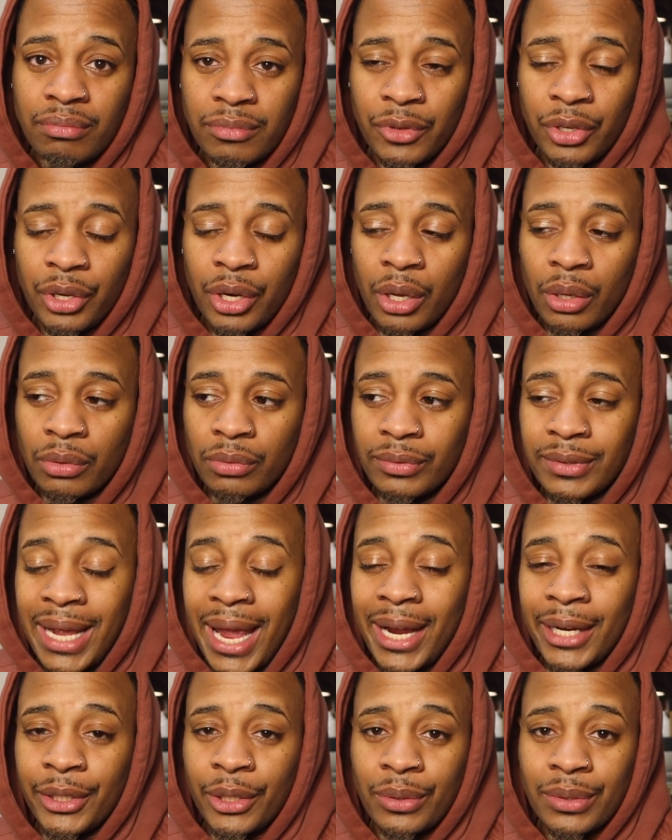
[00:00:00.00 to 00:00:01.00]
you know,
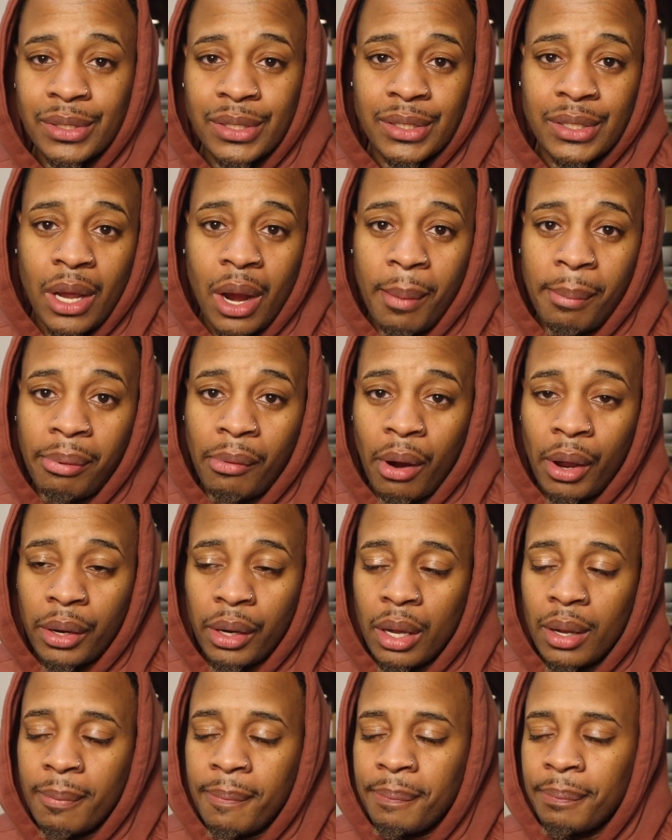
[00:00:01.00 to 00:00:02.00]
diagnoses are brought
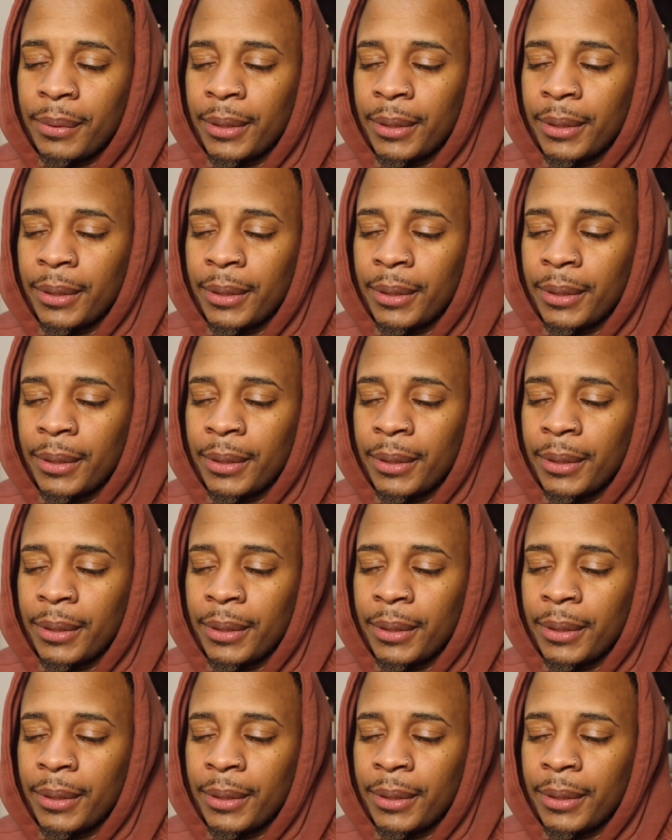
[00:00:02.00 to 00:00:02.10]
up.